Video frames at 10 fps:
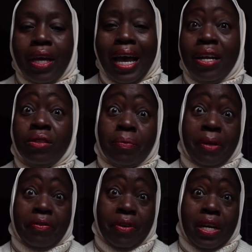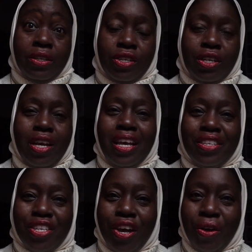I don't speak French.
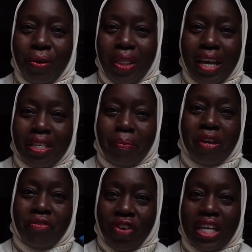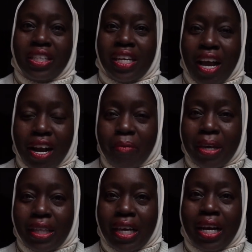So they speak French and
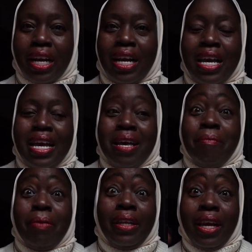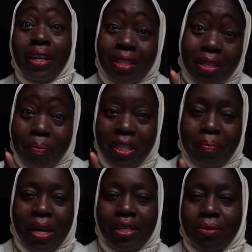Arabic there, but they also speak
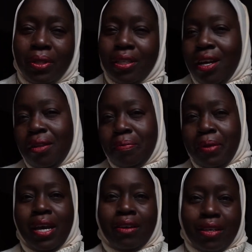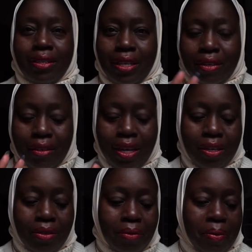Spanish, which helped me out because I
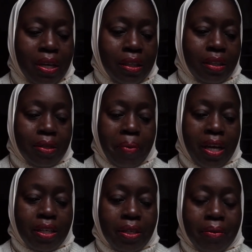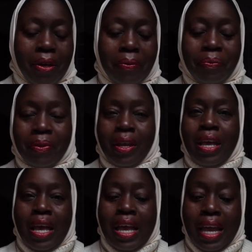do speak a little Spanish. So
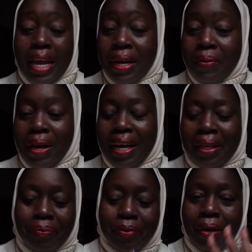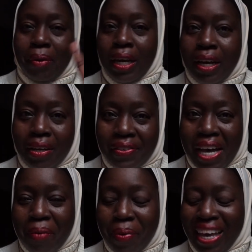anyway, I'm getting off
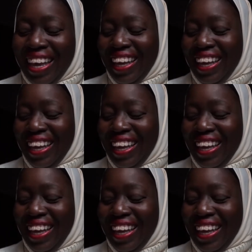topic.